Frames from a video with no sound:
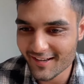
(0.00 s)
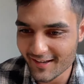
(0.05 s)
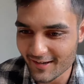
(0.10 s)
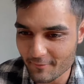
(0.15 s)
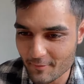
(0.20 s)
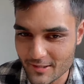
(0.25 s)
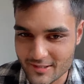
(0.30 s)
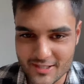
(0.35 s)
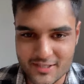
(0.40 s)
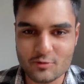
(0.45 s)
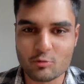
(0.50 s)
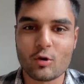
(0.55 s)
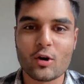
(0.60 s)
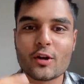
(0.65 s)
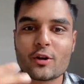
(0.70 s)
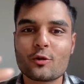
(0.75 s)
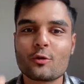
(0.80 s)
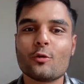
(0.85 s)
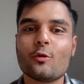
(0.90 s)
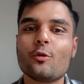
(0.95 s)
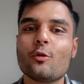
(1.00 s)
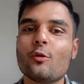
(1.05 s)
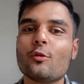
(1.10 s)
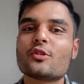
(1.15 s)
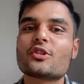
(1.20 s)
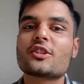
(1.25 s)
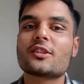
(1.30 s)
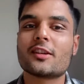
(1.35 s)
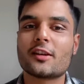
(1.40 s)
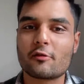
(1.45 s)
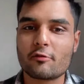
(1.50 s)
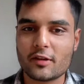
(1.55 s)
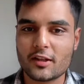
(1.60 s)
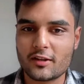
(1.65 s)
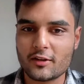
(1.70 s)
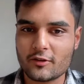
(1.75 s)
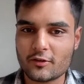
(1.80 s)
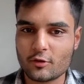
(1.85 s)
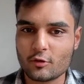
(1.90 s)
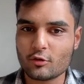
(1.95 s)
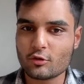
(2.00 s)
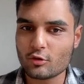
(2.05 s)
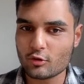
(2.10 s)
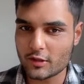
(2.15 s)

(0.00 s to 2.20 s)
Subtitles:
But just wanted to share with this you, so